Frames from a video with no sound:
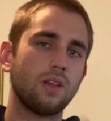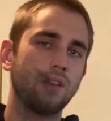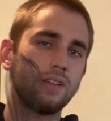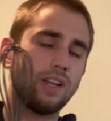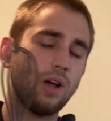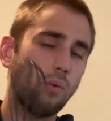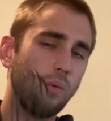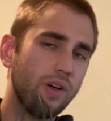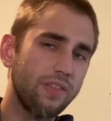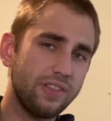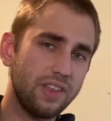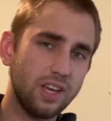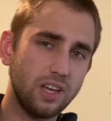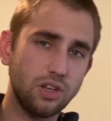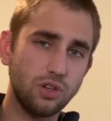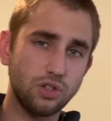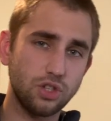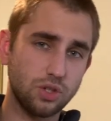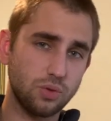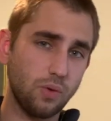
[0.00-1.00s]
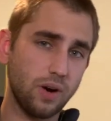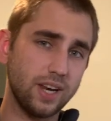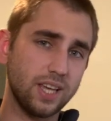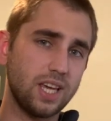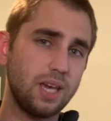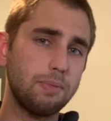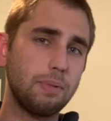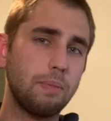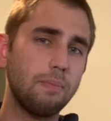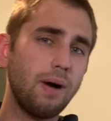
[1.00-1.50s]
Now, one thing you just want to
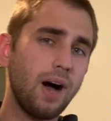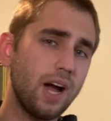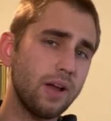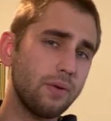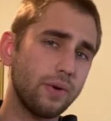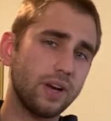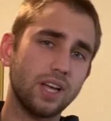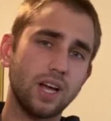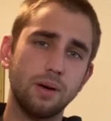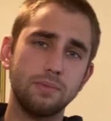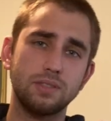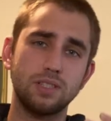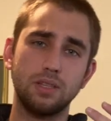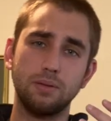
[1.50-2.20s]
keep in mind when it comes to